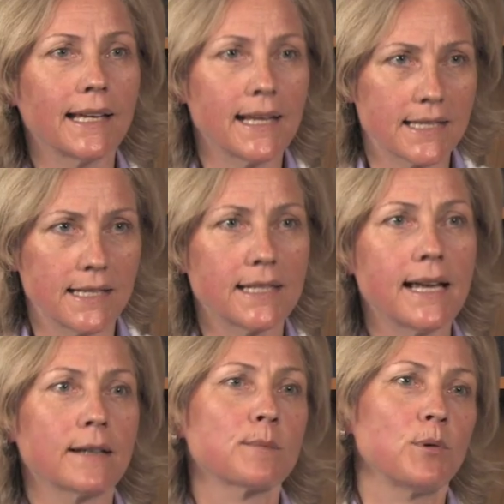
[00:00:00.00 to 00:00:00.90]
gets into
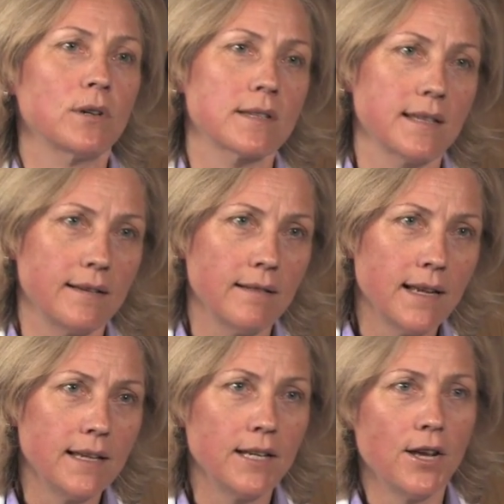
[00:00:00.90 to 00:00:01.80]
textbooks and
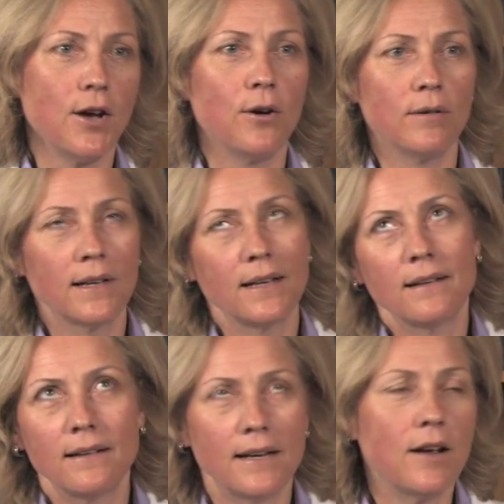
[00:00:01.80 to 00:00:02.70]
you know
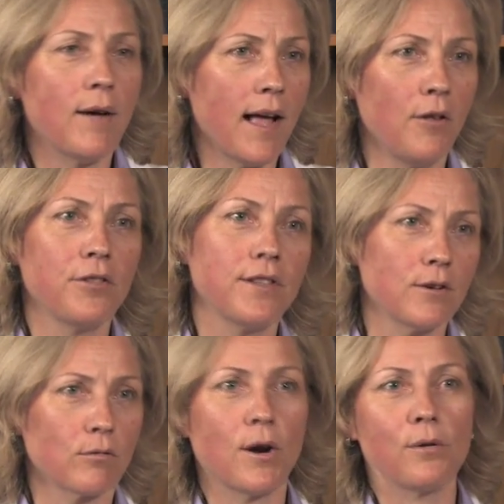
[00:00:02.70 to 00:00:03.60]
you know, health
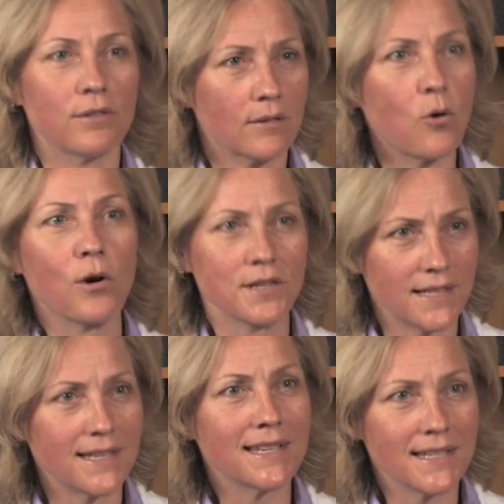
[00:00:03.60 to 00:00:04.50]
and growth
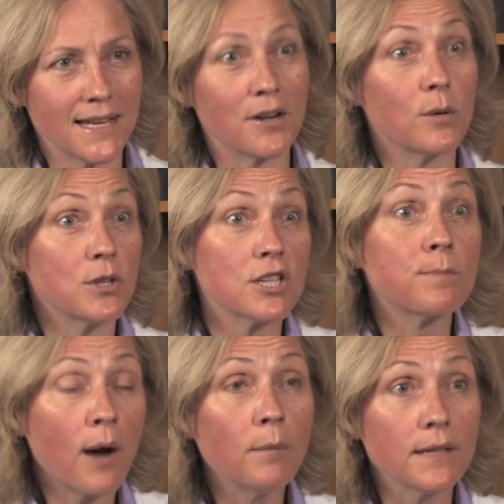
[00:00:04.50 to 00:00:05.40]
courses, et cetera, which is
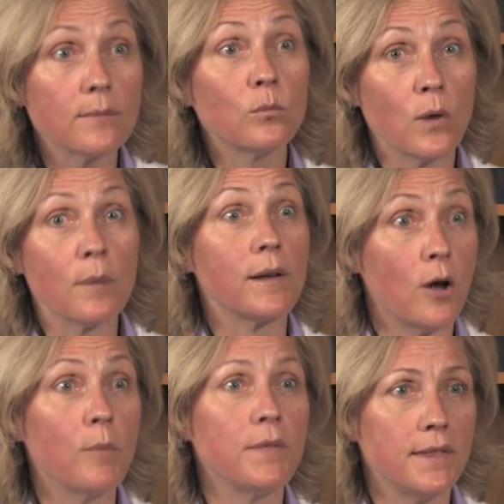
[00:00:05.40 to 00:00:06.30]
probably where we
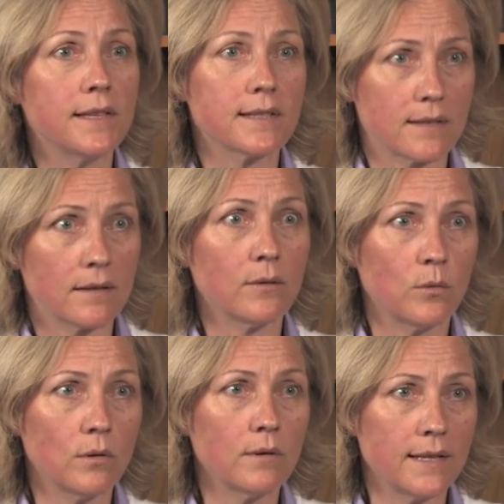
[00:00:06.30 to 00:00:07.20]
hope that this,
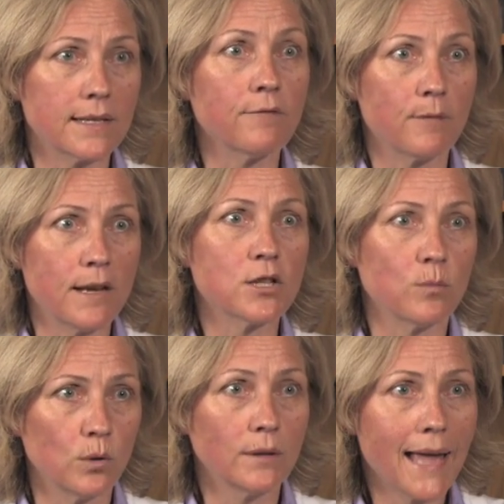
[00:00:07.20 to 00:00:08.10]
this
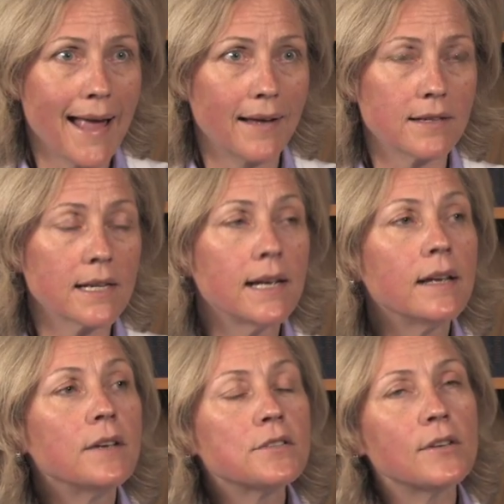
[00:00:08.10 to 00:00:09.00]
information will land.
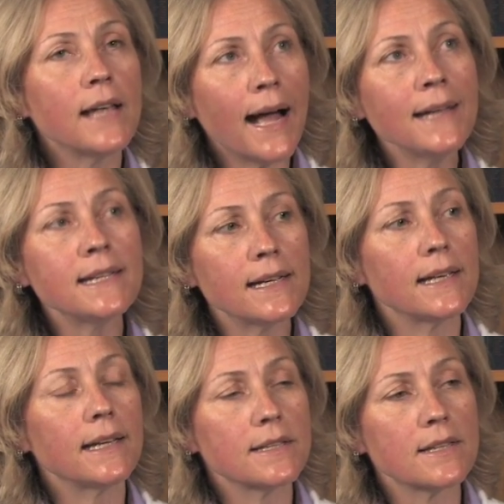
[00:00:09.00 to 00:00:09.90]
So the idea
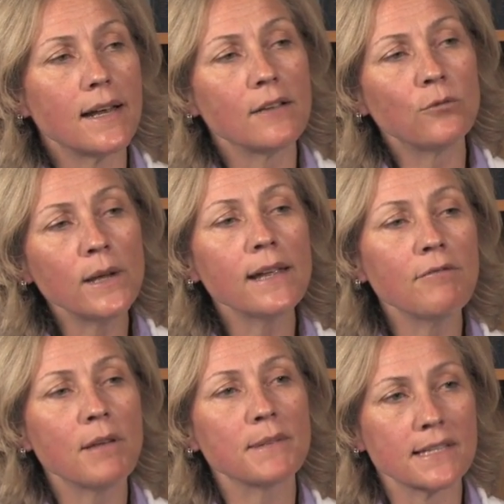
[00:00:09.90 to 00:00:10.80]
is that if we
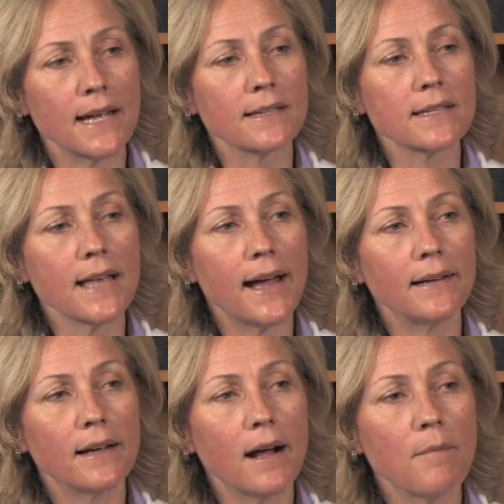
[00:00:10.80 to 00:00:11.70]
give them a sense
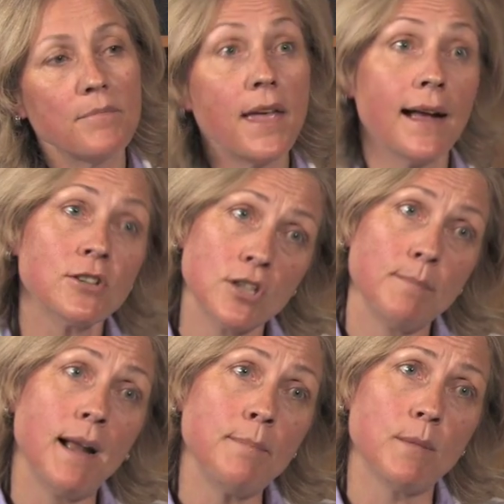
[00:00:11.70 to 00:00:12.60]
that um, they actually
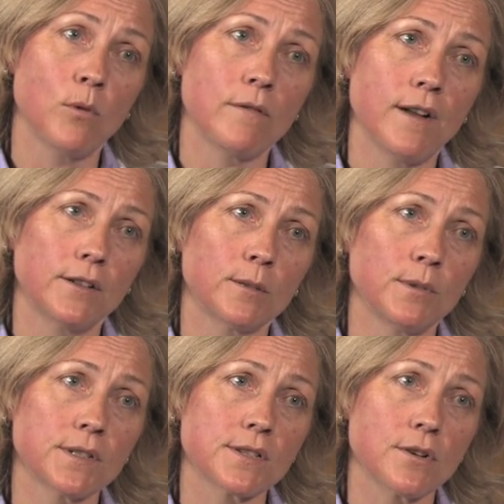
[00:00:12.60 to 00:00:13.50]
might be more
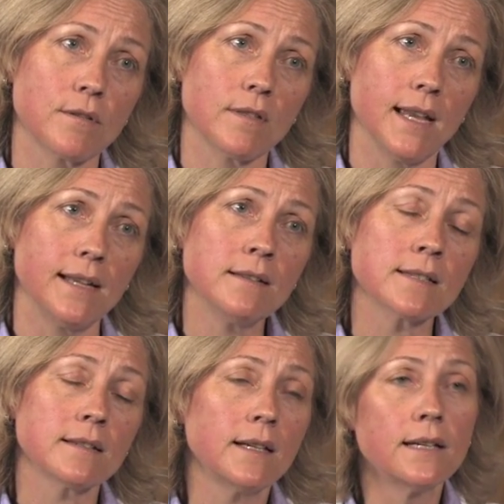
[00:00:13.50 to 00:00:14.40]
vulnerable to certain
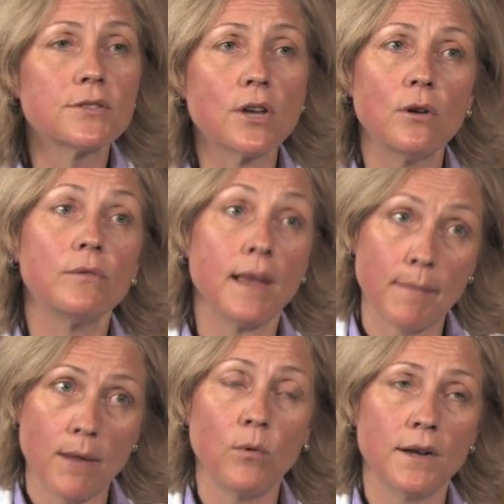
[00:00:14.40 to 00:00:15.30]
things, so they
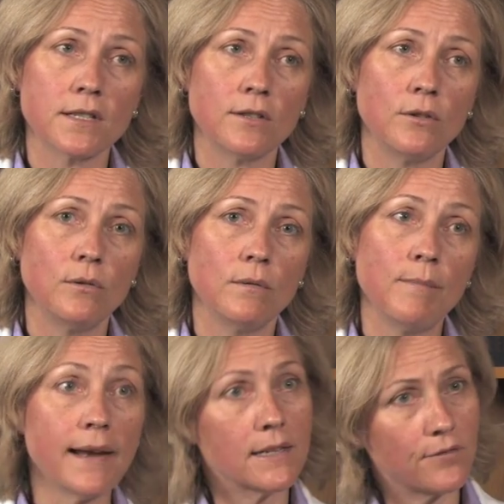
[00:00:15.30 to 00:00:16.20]
might want to
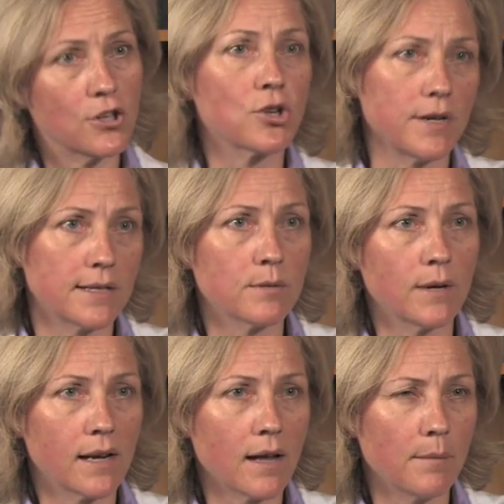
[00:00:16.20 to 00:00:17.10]
make different choices
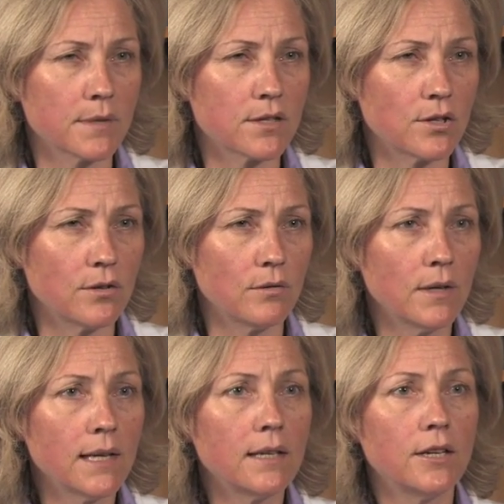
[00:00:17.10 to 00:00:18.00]
when it comes to,
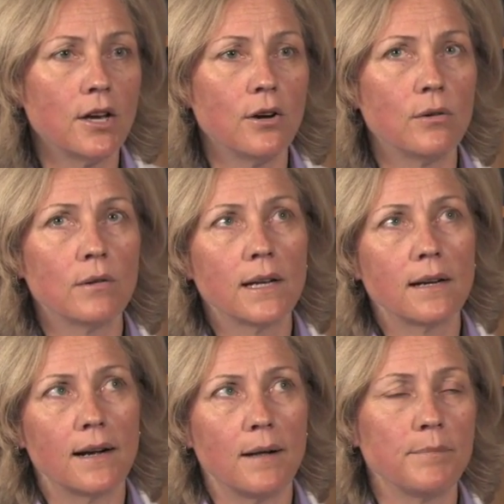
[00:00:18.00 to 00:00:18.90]
you know,
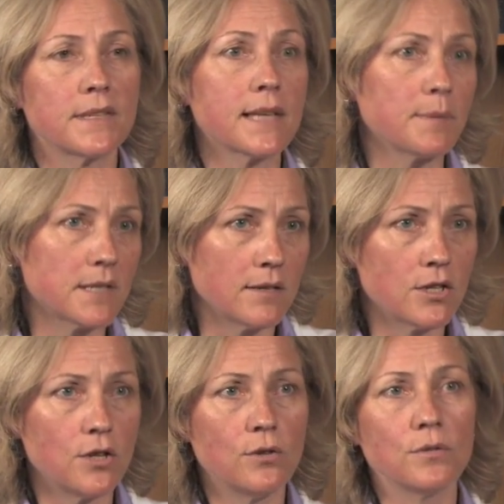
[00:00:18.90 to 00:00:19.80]
um,
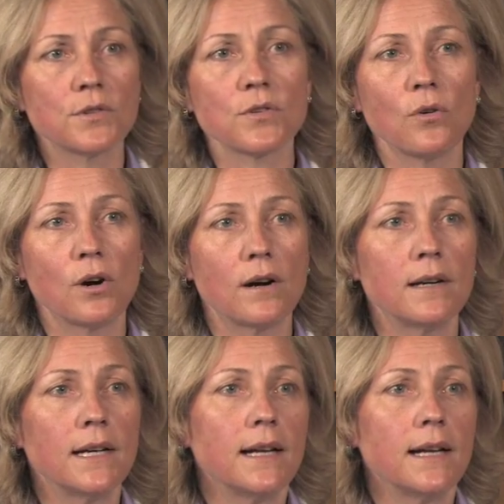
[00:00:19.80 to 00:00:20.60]
substance use or